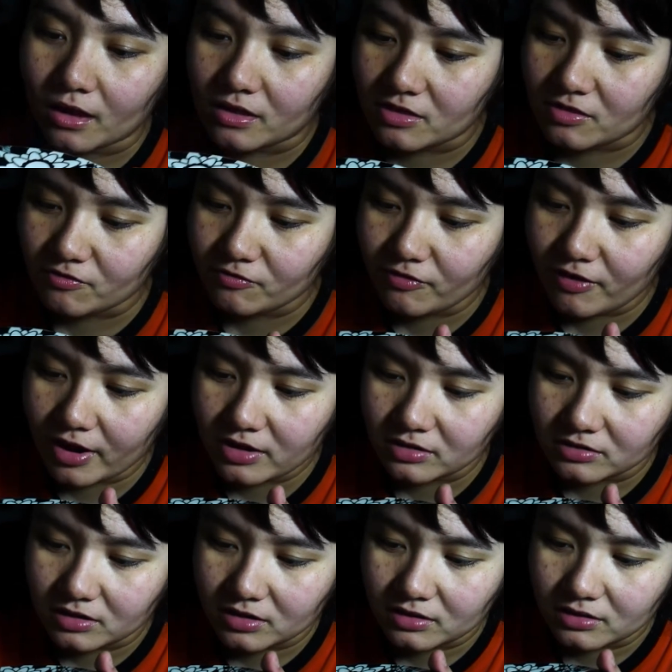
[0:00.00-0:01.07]
then
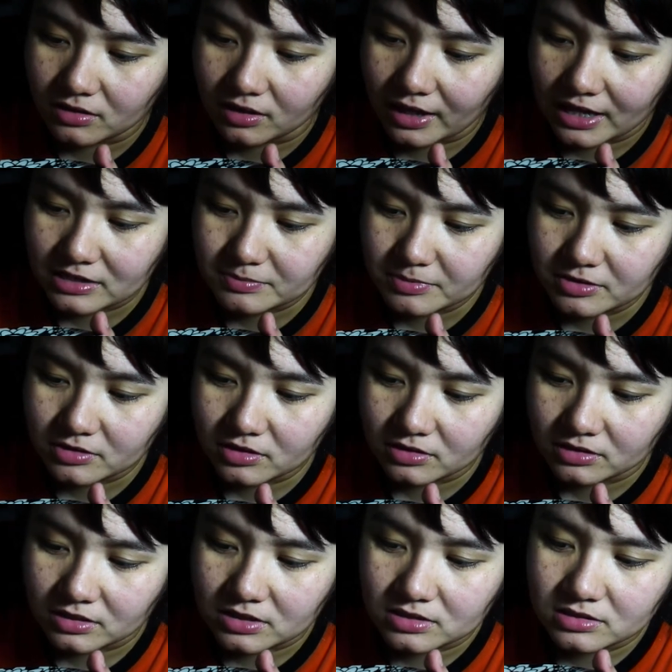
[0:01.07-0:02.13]
finally, last but
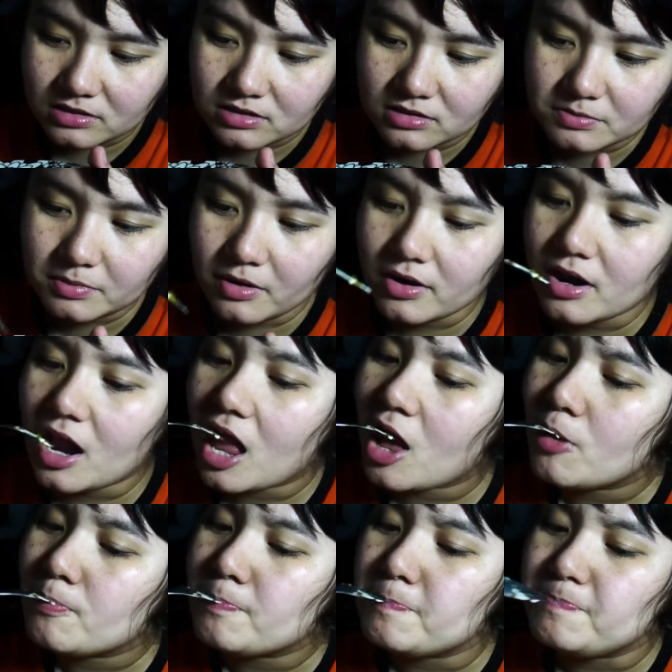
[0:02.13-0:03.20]
not least, this part,
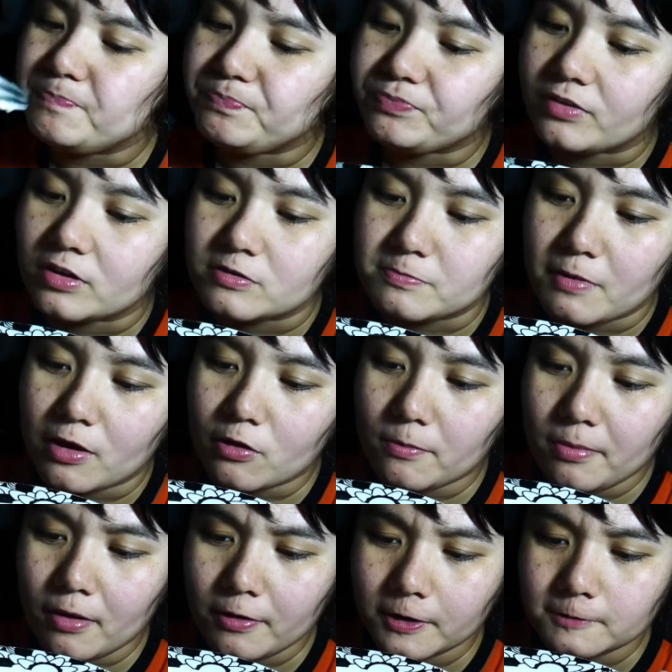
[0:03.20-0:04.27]
this mango
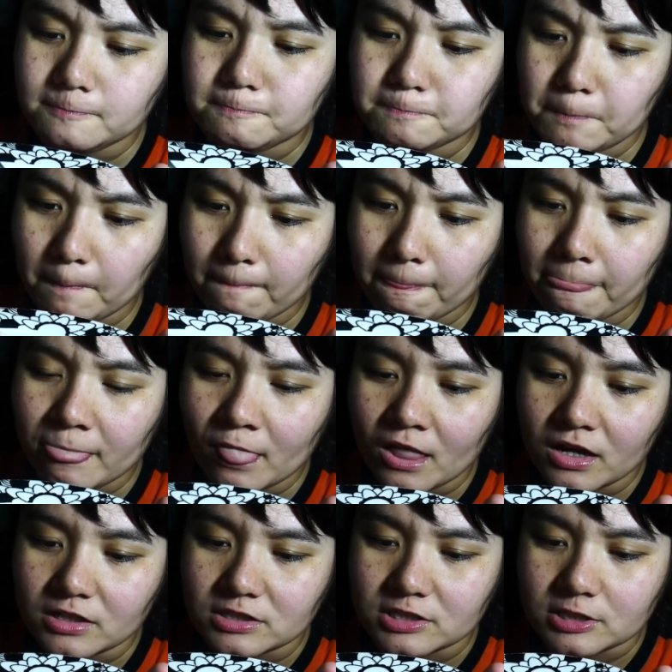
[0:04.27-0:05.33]
part,
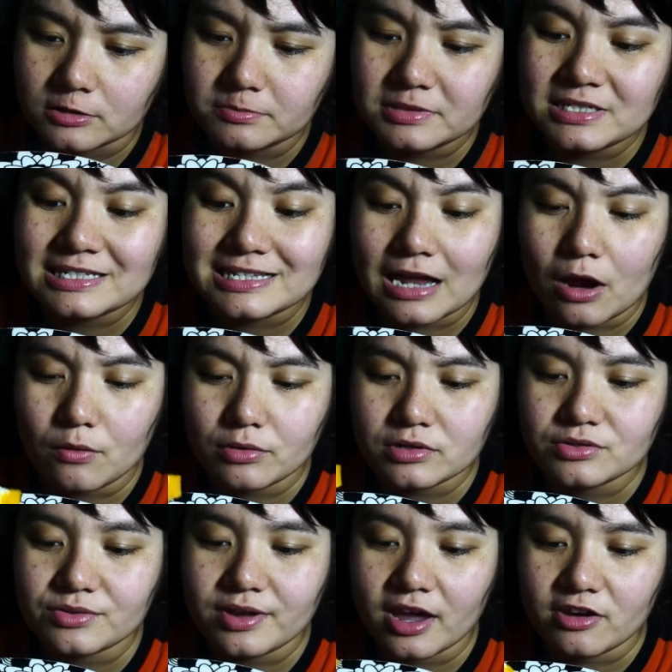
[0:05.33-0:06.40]
is a little bit sour,
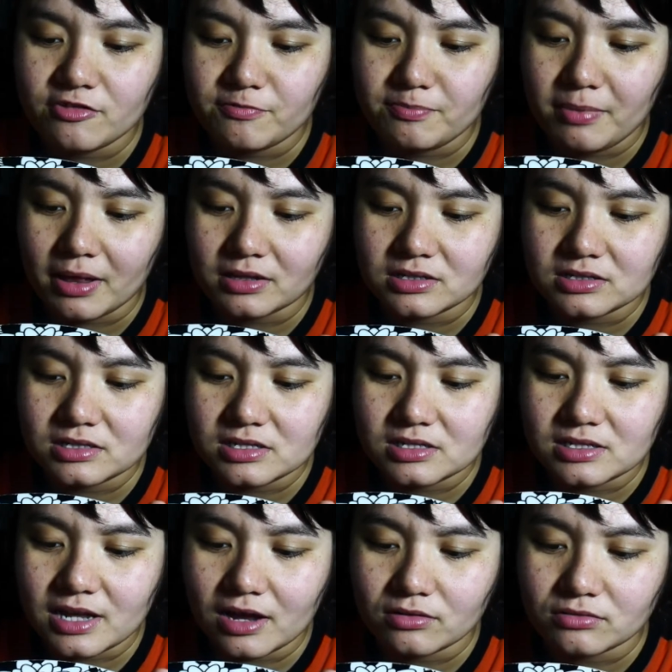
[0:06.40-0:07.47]
so it kind of
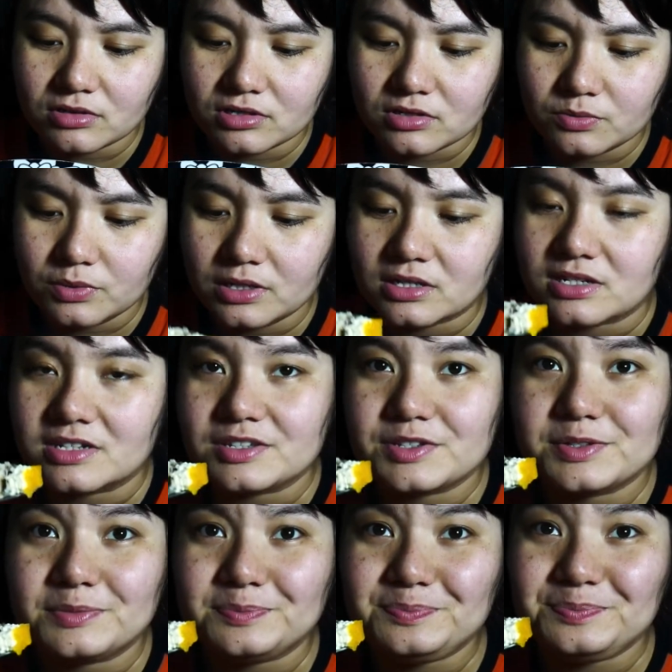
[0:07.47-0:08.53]
balances out the
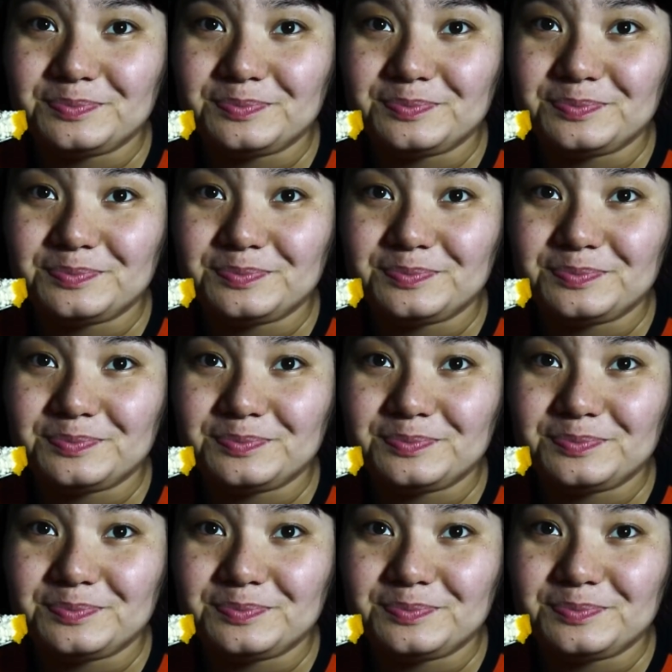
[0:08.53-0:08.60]
sweetness.